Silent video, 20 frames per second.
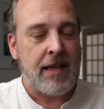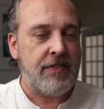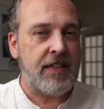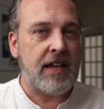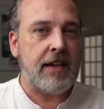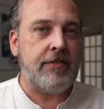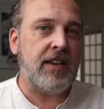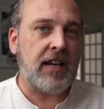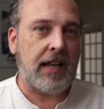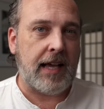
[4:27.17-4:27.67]

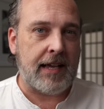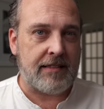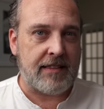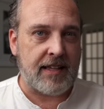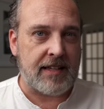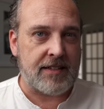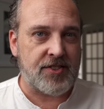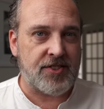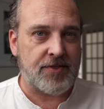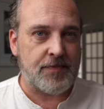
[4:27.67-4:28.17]
Think of it like
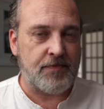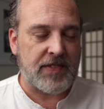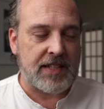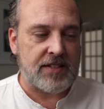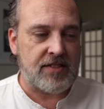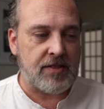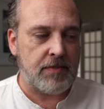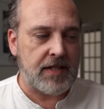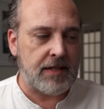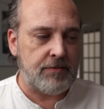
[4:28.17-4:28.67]
this.
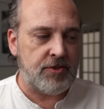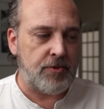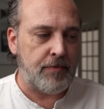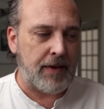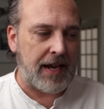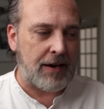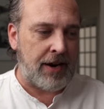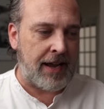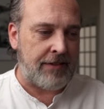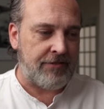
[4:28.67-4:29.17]
Sometimes you
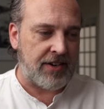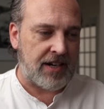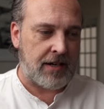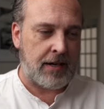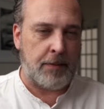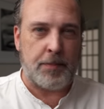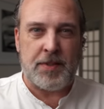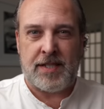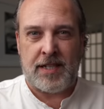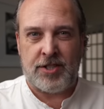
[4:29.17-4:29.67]
might have a
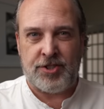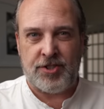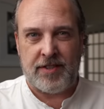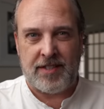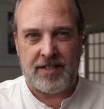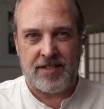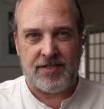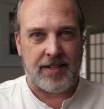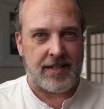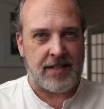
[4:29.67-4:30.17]
composition
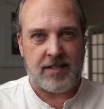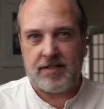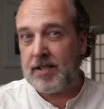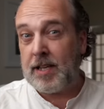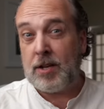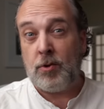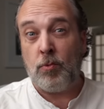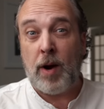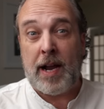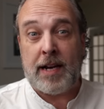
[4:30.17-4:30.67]
that's like,
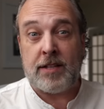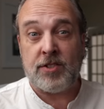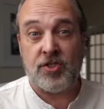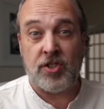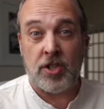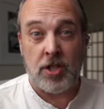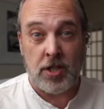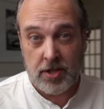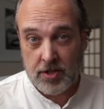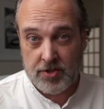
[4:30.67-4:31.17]
say, you write a
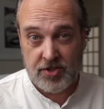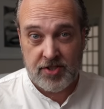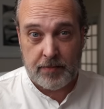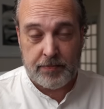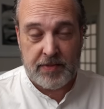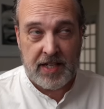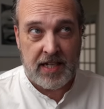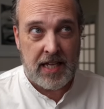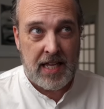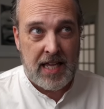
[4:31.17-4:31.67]
song or
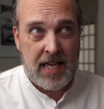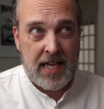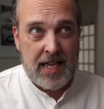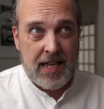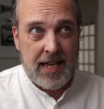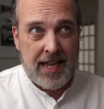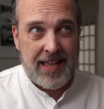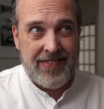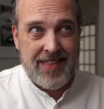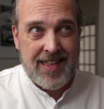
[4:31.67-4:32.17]
something.
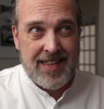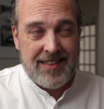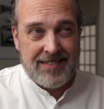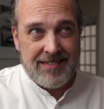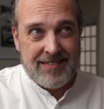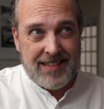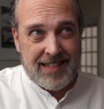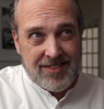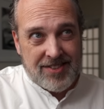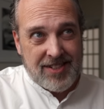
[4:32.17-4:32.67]
And
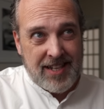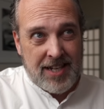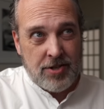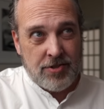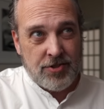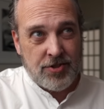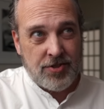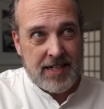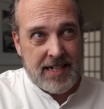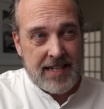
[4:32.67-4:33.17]
then let's say
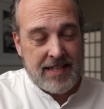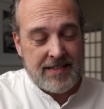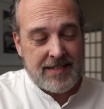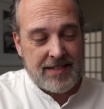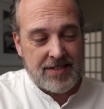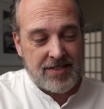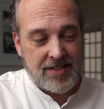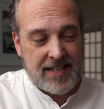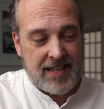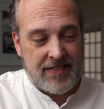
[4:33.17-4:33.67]
you're treating
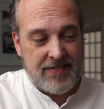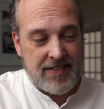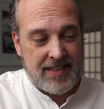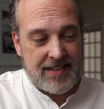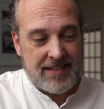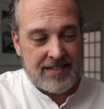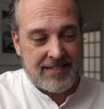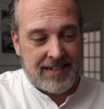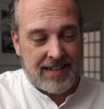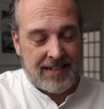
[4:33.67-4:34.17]
this in
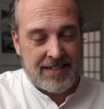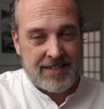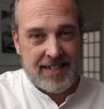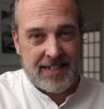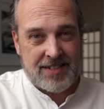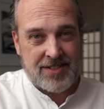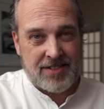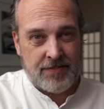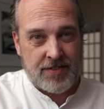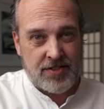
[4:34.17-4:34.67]
the
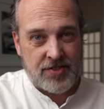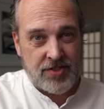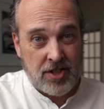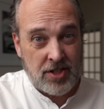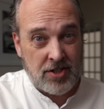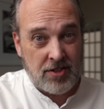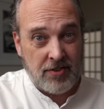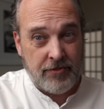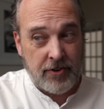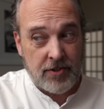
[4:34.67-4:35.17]
context of a
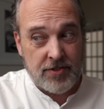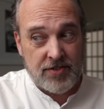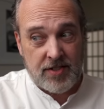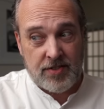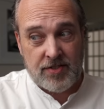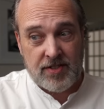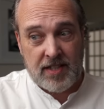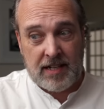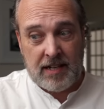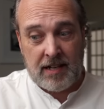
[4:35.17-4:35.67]
song
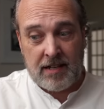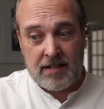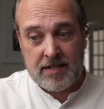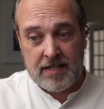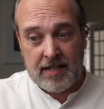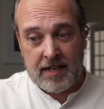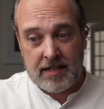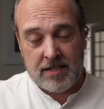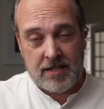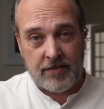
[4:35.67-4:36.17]
versus the
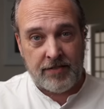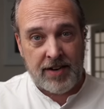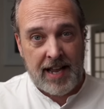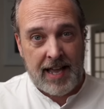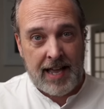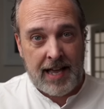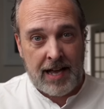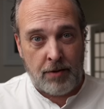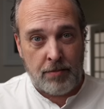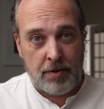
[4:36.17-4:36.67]
context of an
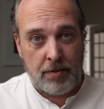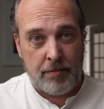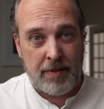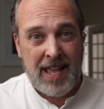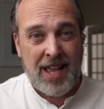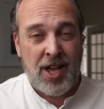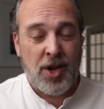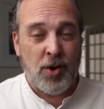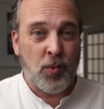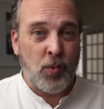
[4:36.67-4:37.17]
album.
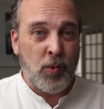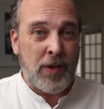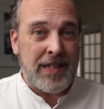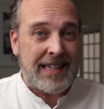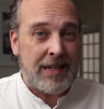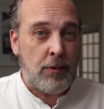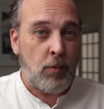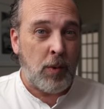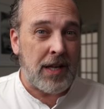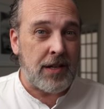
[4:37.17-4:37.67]

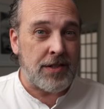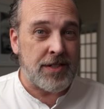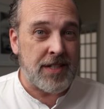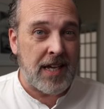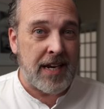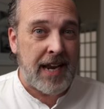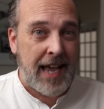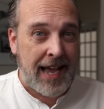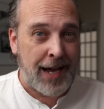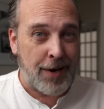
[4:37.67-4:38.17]
Really well
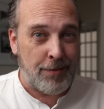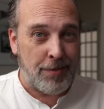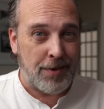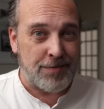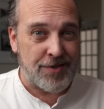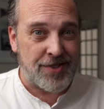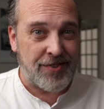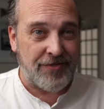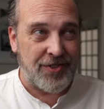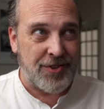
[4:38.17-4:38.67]
done
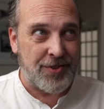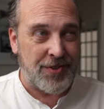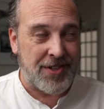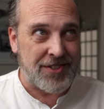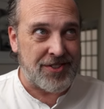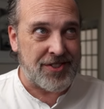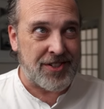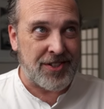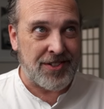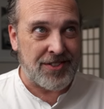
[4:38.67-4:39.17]
albums, if you
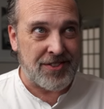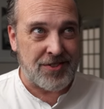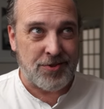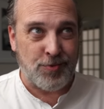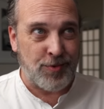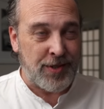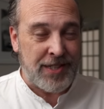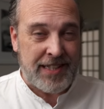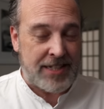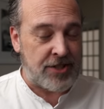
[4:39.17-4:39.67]
consider this
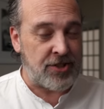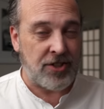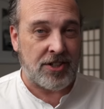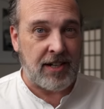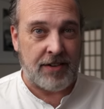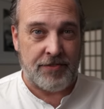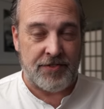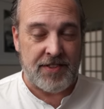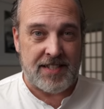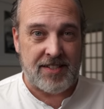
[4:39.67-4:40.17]
really took
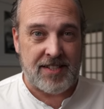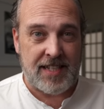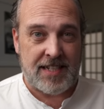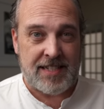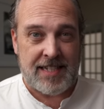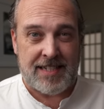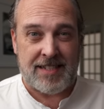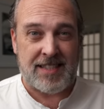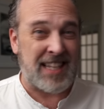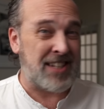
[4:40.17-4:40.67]
off in the
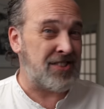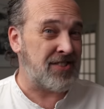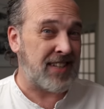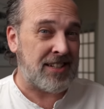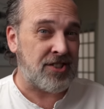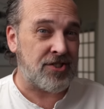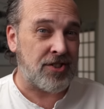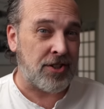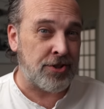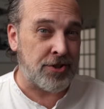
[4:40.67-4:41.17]
60s, things
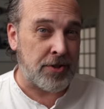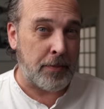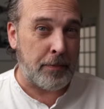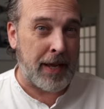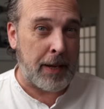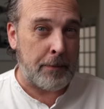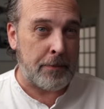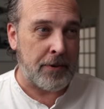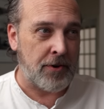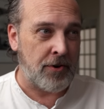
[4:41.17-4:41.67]
like Sgt.
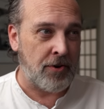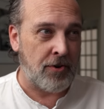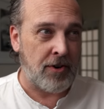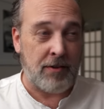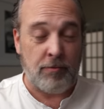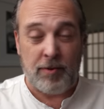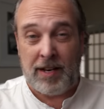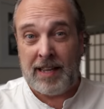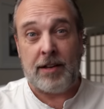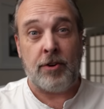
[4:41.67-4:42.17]
Pepper, or
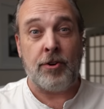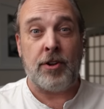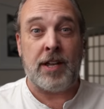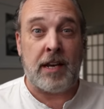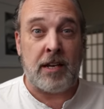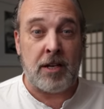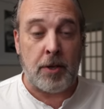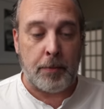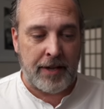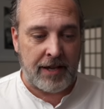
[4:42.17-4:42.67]
even later you
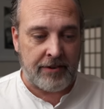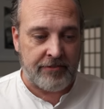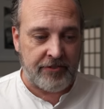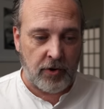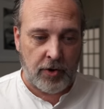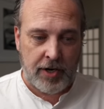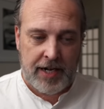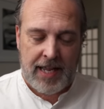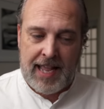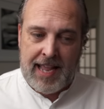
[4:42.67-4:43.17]
get into Pink
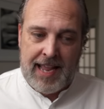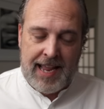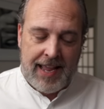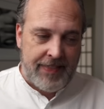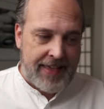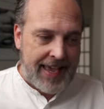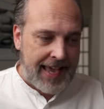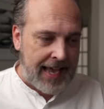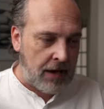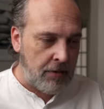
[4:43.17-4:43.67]
Floyd.
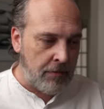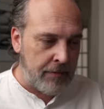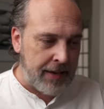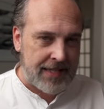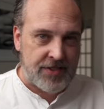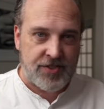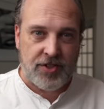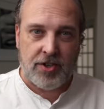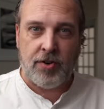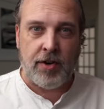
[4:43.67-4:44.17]
And the album
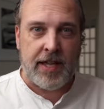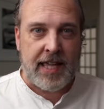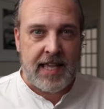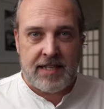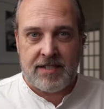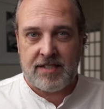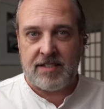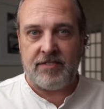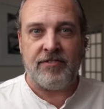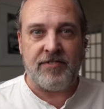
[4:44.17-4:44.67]
has a
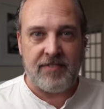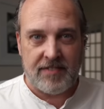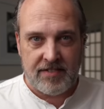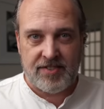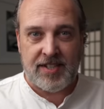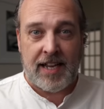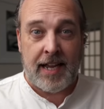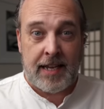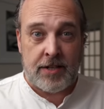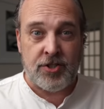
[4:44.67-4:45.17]
cohesive
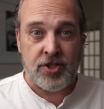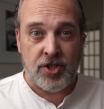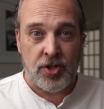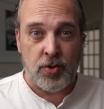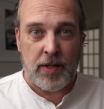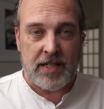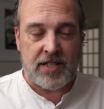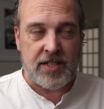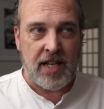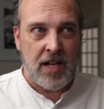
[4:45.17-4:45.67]
side
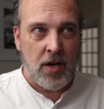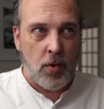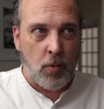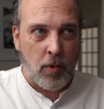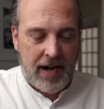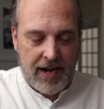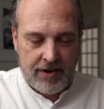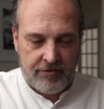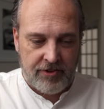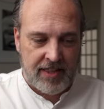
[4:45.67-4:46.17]
to it
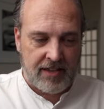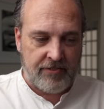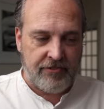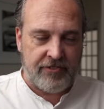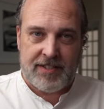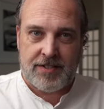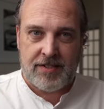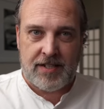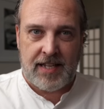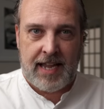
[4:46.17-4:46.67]
where everything
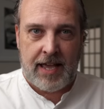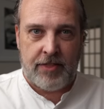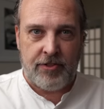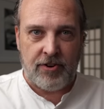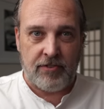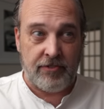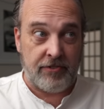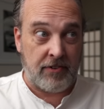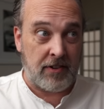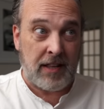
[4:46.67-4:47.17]
fits together
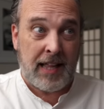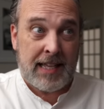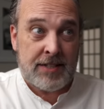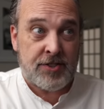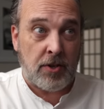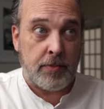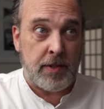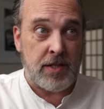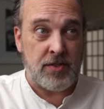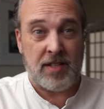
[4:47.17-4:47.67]
together. For
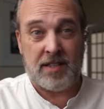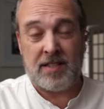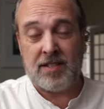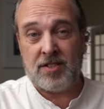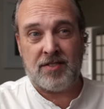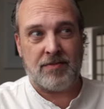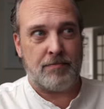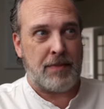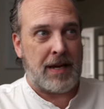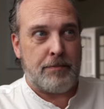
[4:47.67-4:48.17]
classical music,
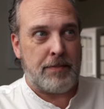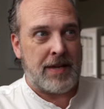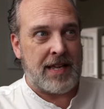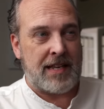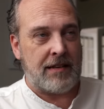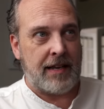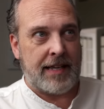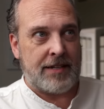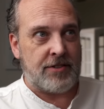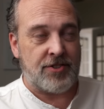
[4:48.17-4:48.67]
this might
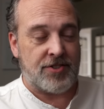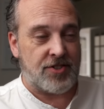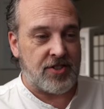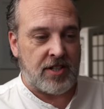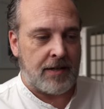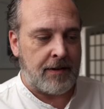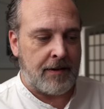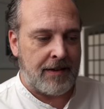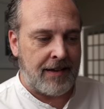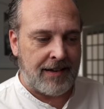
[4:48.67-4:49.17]
be like just
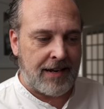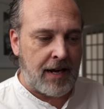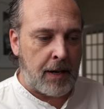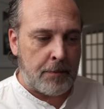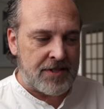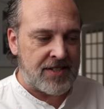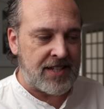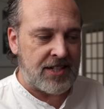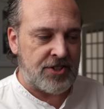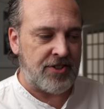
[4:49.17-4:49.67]
a, a
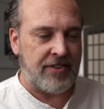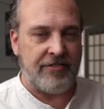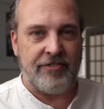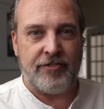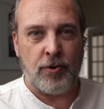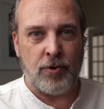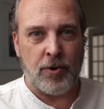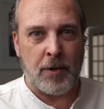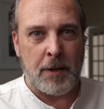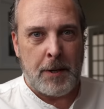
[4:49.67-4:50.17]
composition
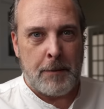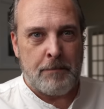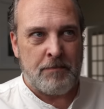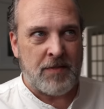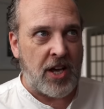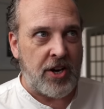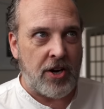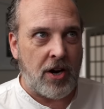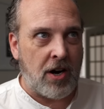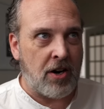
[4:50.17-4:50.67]
for
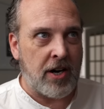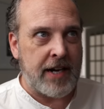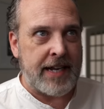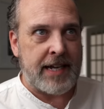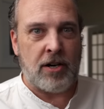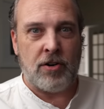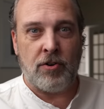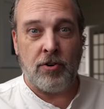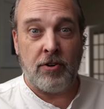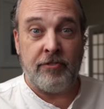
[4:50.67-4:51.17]
an
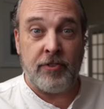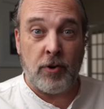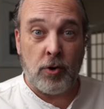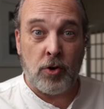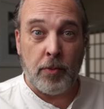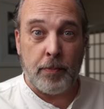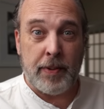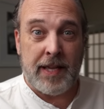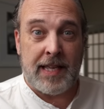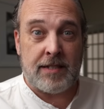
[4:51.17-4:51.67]
aria or a
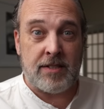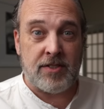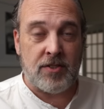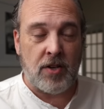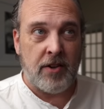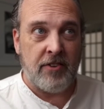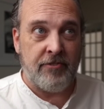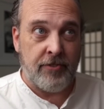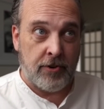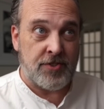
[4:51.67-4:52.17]
vocal piece
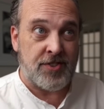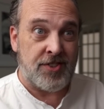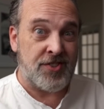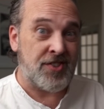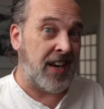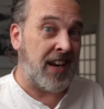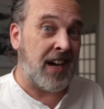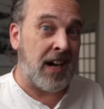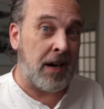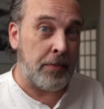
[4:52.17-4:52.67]

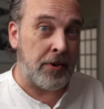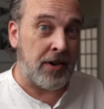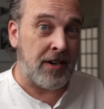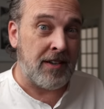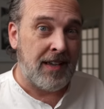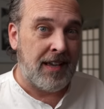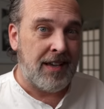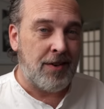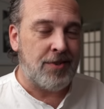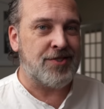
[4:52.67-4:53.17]
versus an opera.
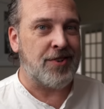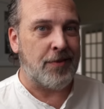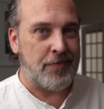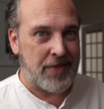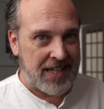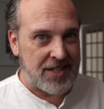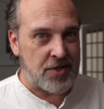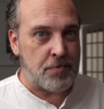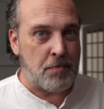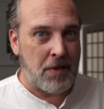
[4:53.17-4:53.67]

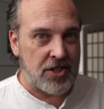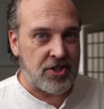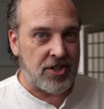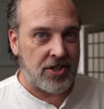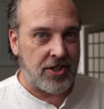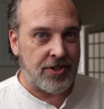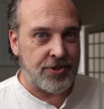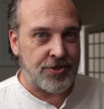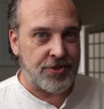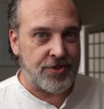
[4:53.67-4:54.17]
Something is much
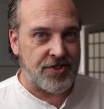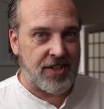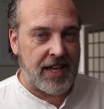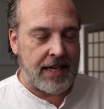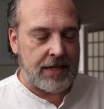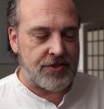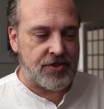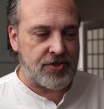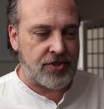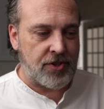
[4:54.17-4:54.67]
larger
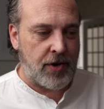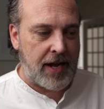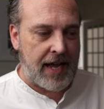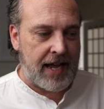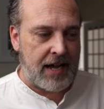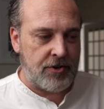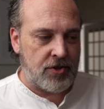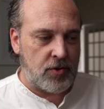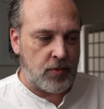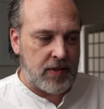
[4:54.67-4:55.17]
scale. So
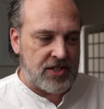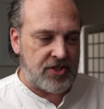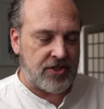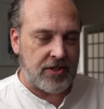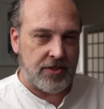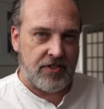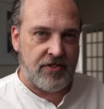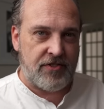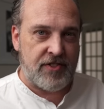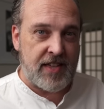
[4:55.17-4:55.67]
how do we
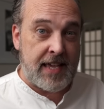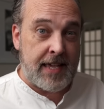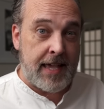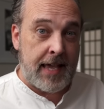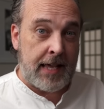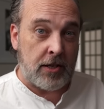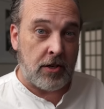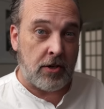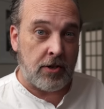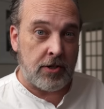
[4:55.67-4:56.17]
start
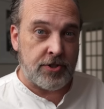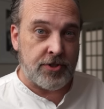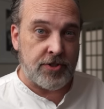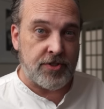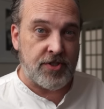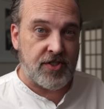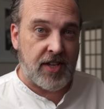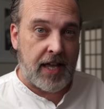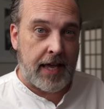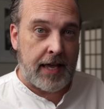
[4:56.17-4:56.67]
thinking larger
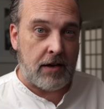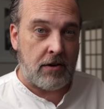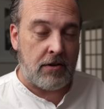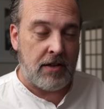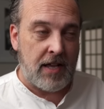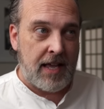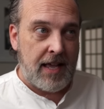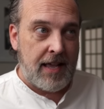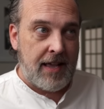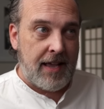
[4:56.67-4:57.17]
scale?
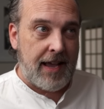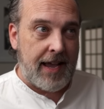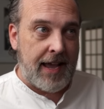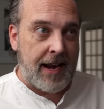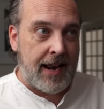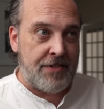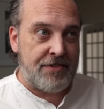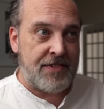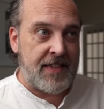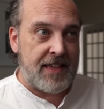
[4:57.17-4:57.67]

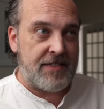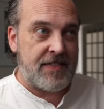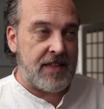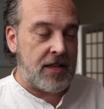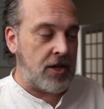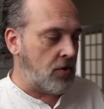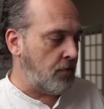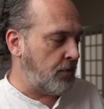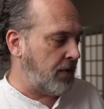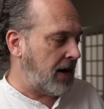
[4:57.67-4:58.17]
And I think
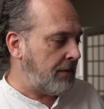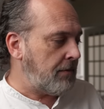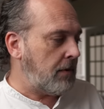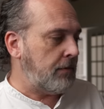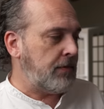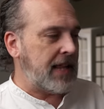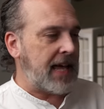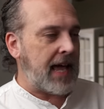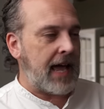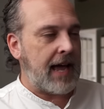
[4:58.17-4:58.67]
that you
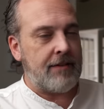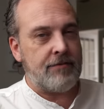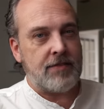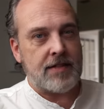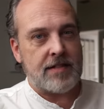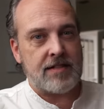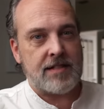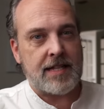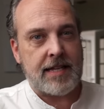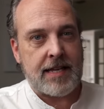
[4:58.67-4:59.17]
probably have
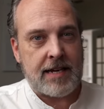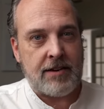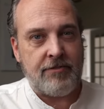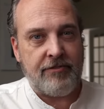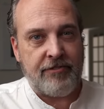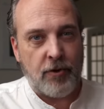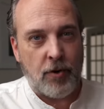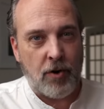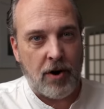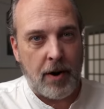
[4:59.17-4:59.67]
the seed
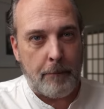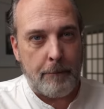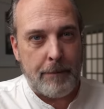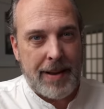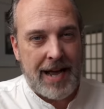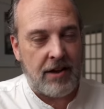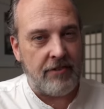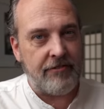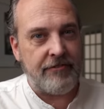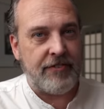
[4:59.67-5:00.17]
for
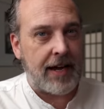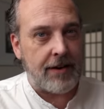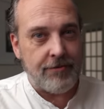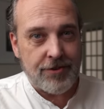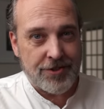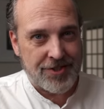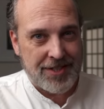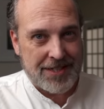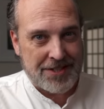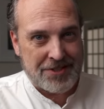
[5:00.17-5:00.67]
about five
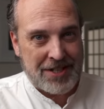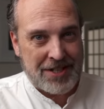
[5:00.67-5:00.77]
or six